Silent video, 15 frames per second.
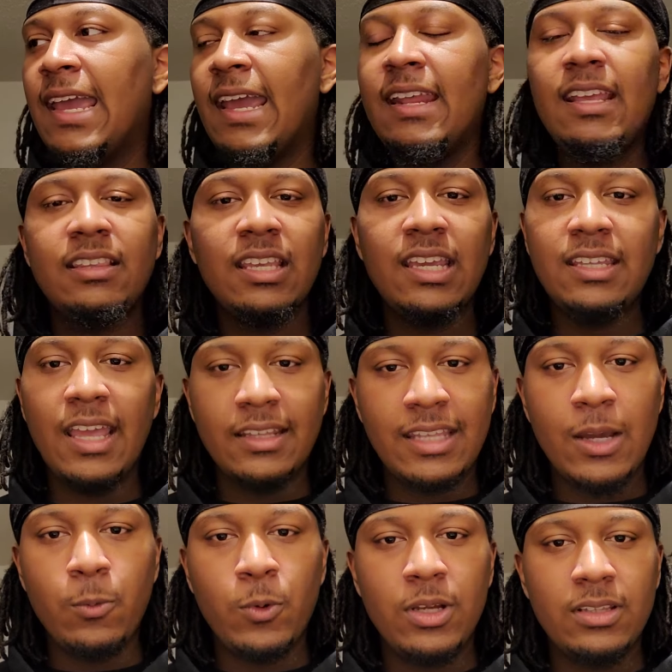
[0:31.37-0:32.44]

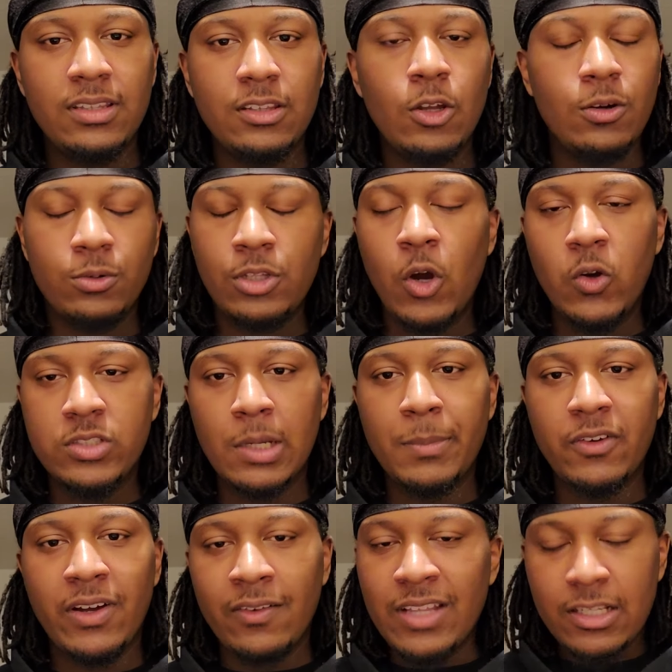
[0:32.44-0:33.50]
anything no type
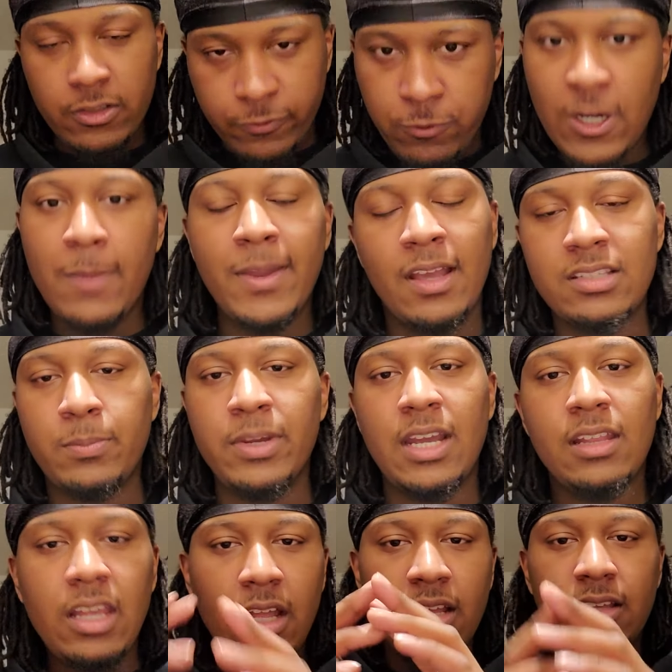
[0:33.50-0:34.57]
of election fraud, because
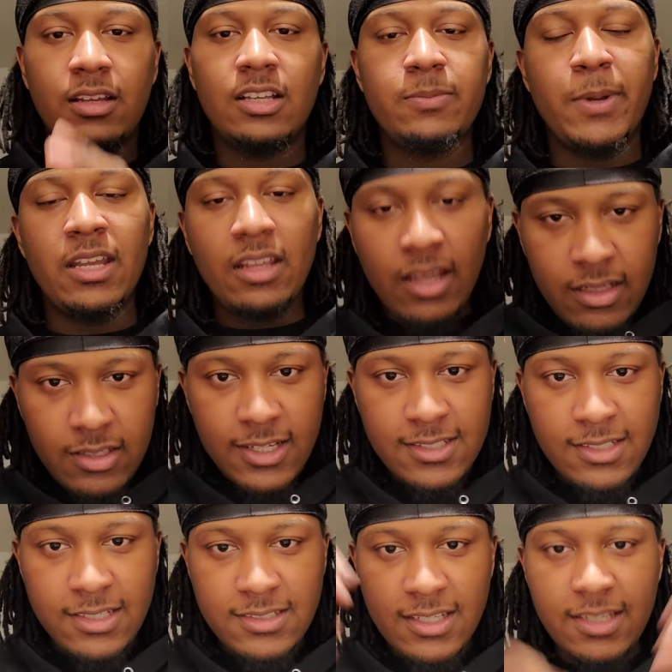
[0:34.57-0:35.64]
apparently it
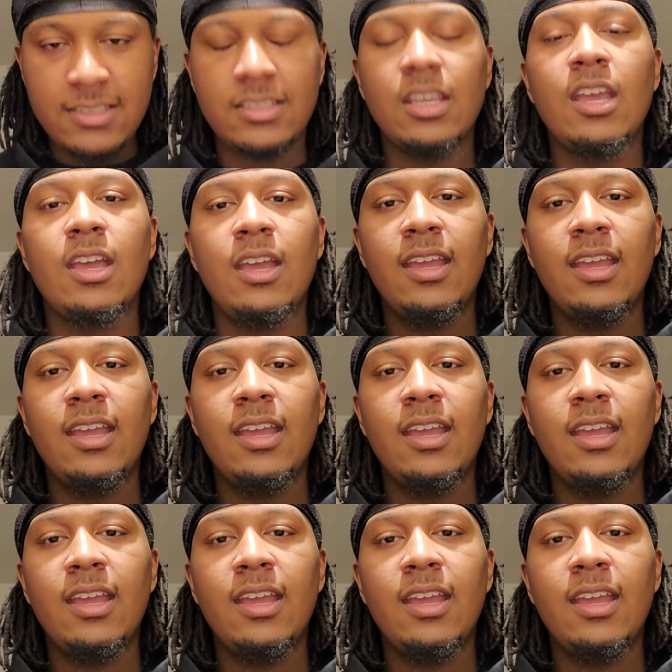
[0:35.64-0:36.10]
doesn't exist.